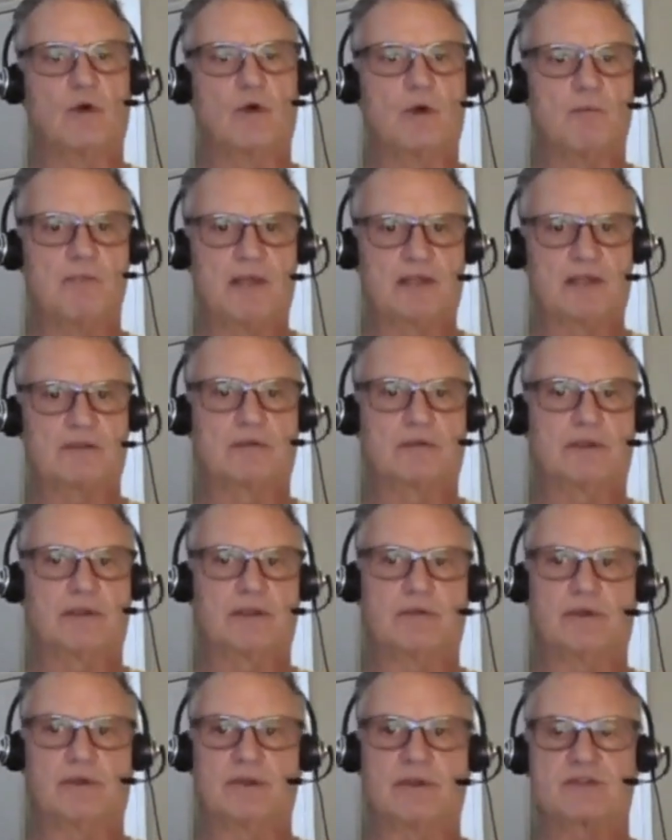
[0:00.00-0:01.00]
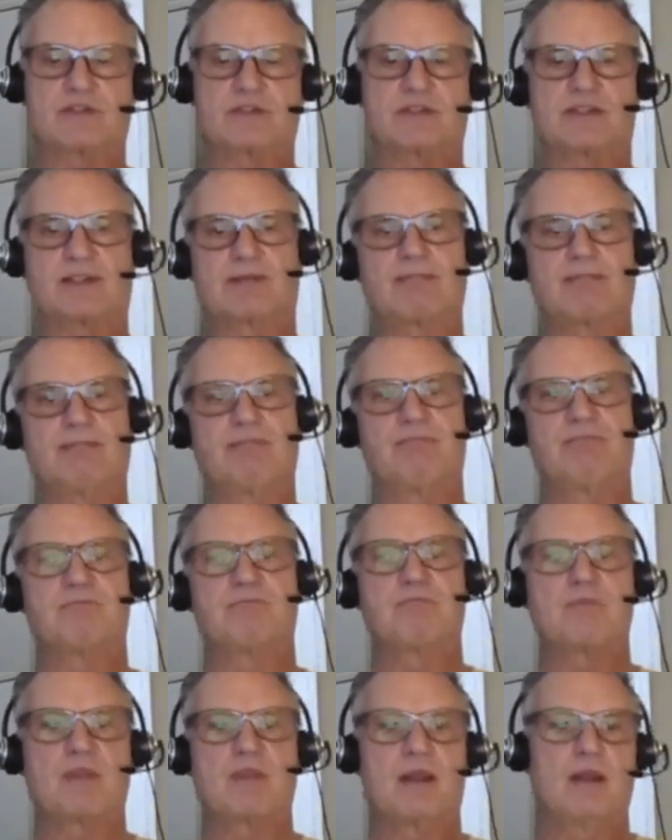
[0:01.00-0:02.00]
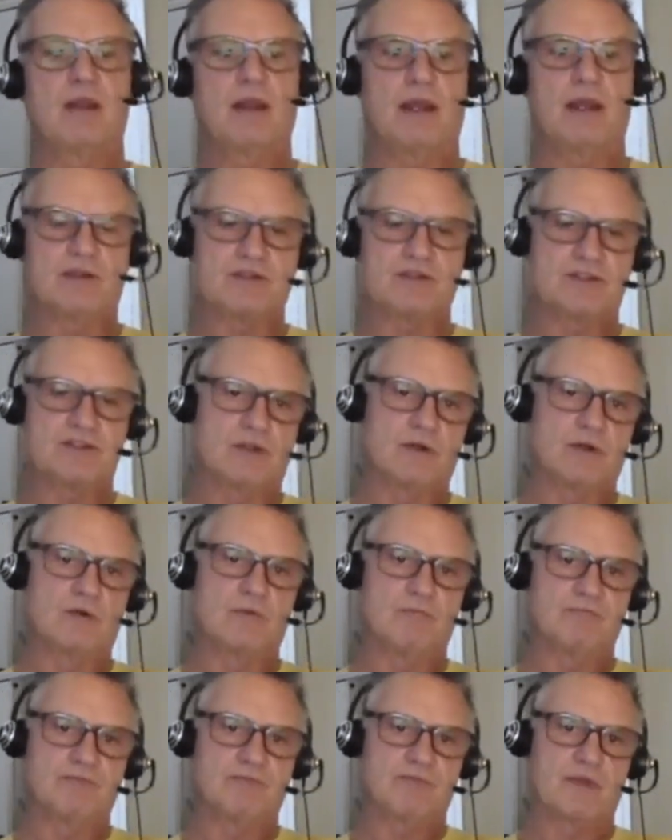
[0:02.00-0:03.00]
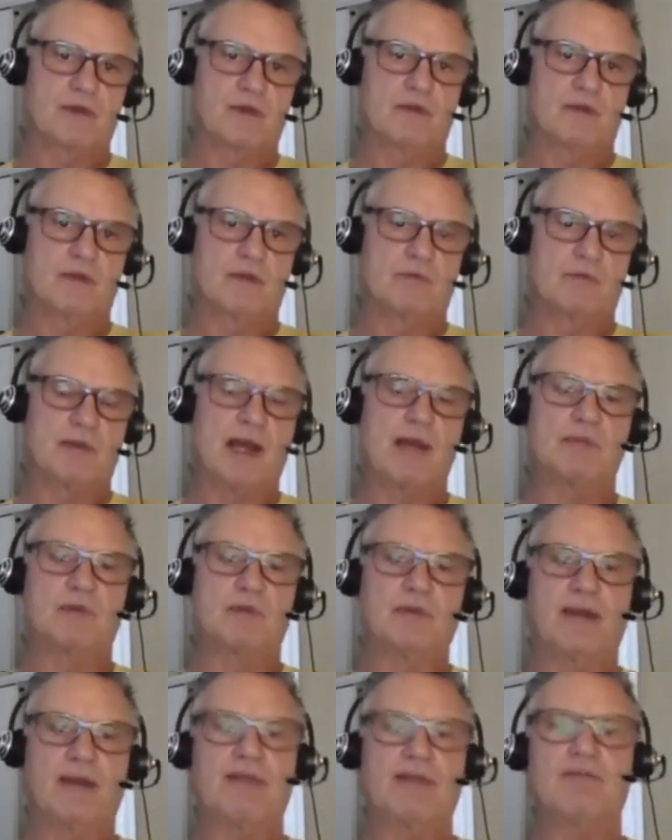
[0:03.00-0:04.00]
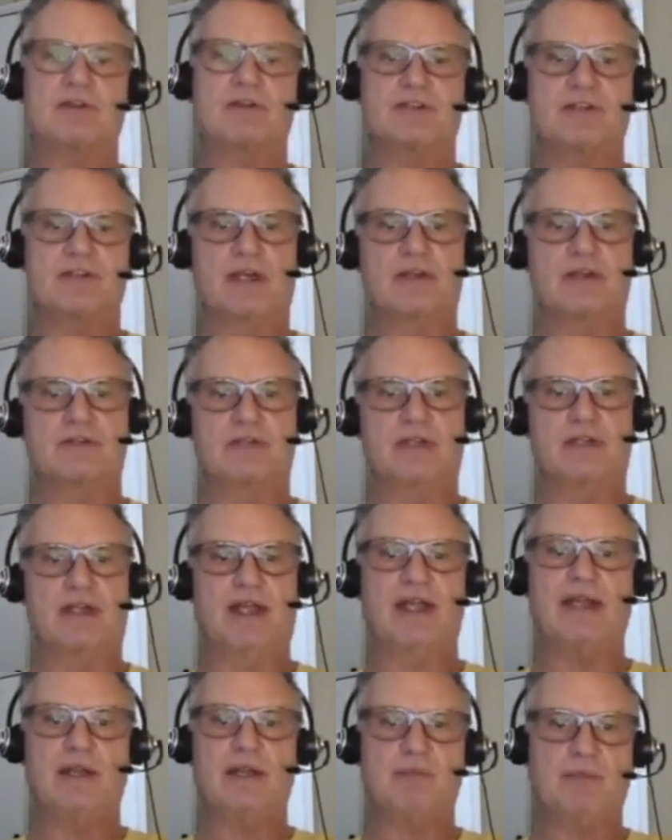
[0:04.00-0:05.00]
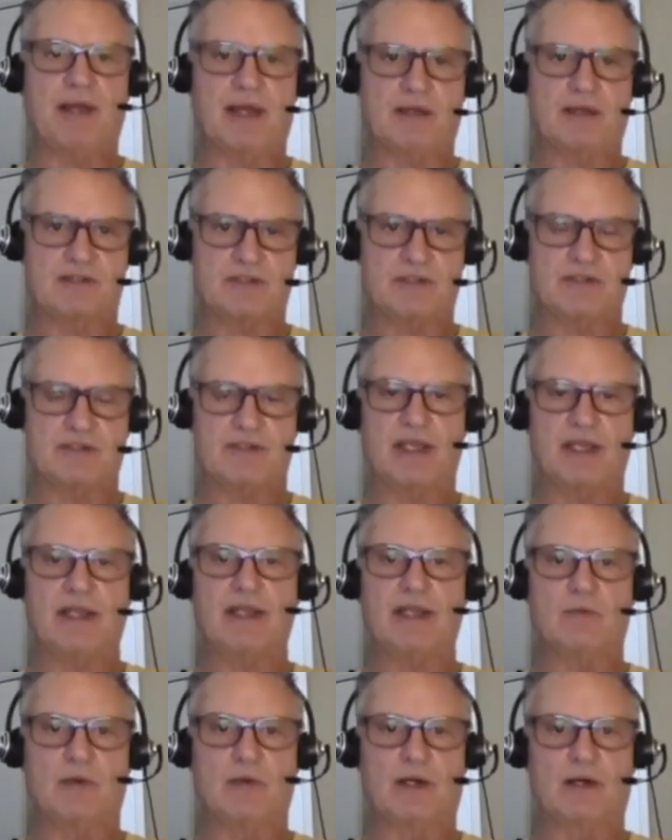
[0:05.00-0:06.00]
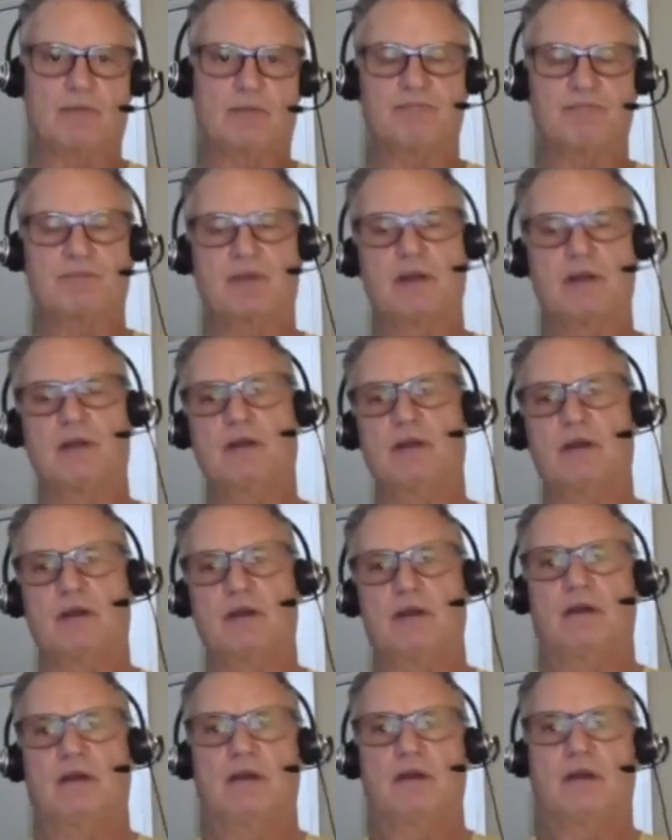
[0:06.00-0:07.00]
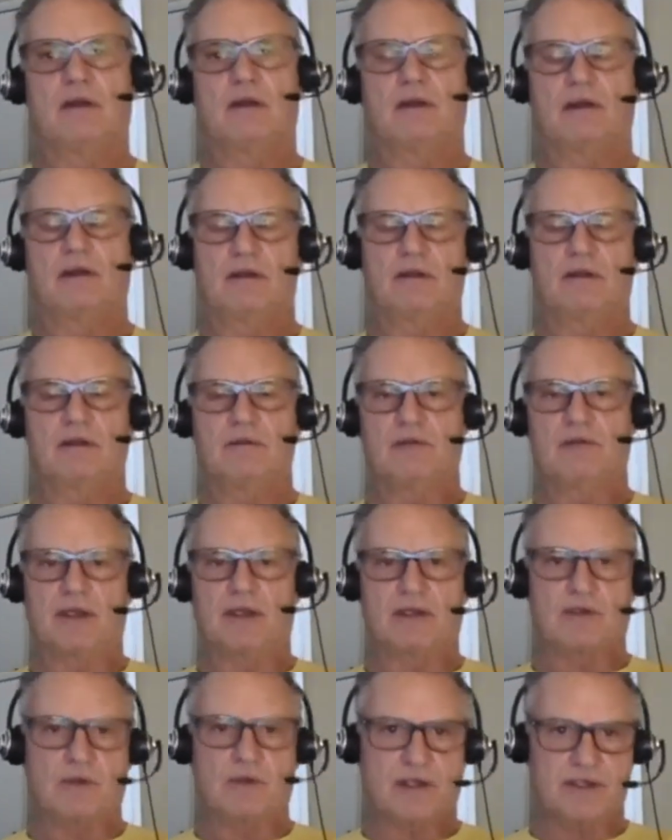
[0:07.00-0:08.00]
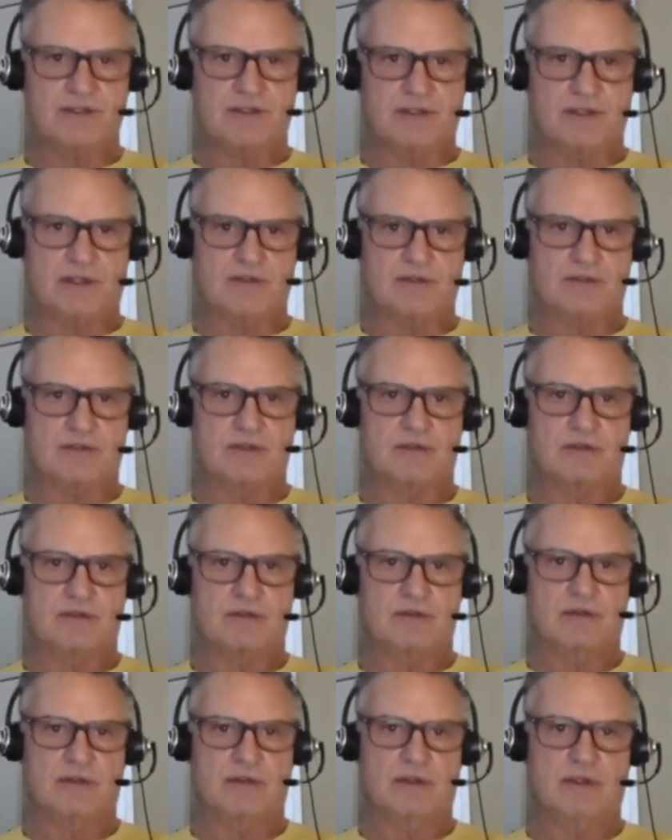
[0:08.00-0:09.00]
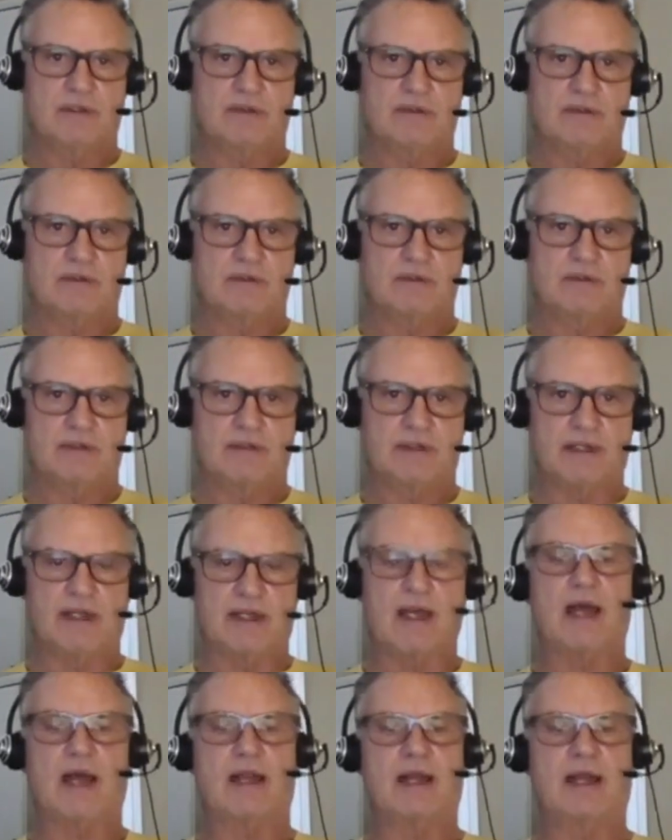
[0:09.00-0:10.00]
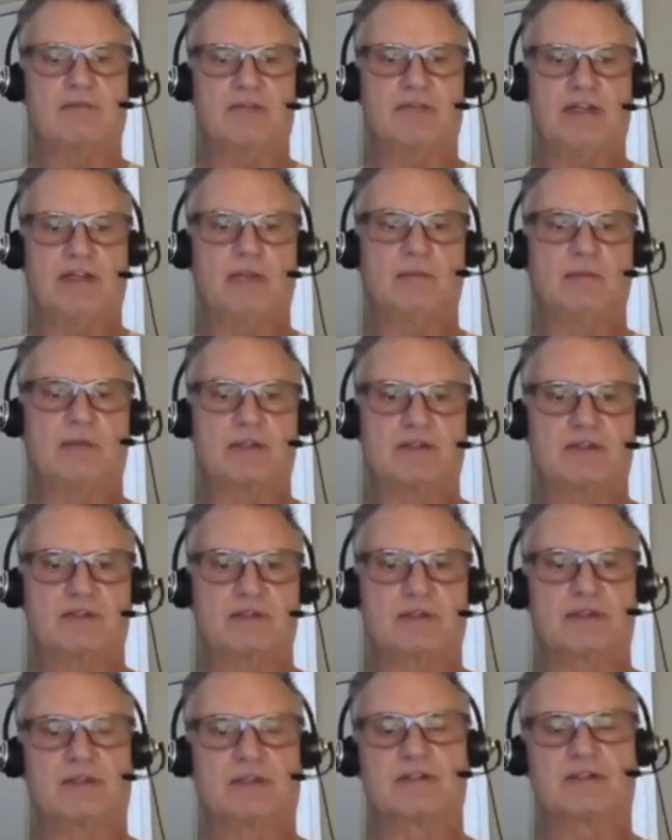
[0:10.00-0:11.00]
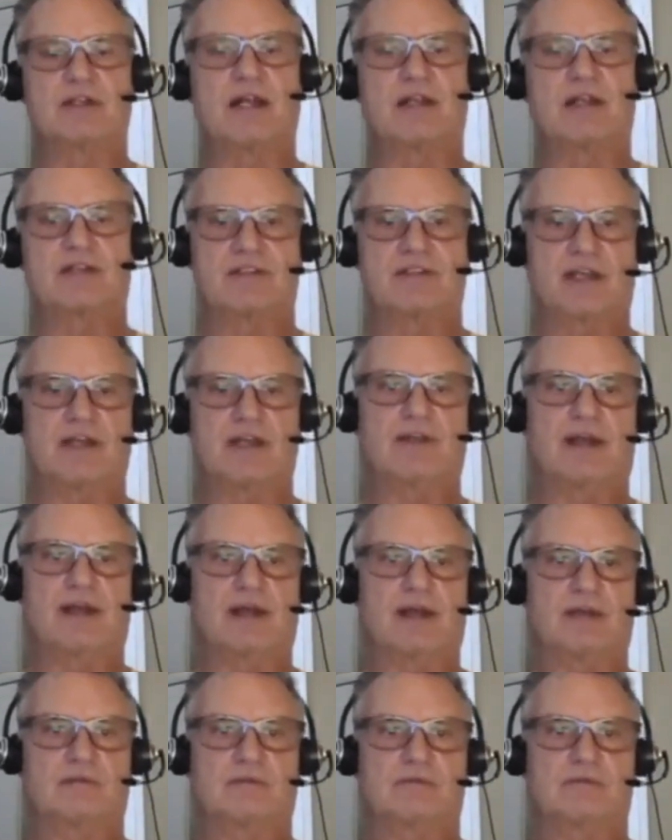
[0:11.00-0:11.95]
or mental illness. And so the Bible never says in any passage anywhere that Christians cannot have demons. It does not say that.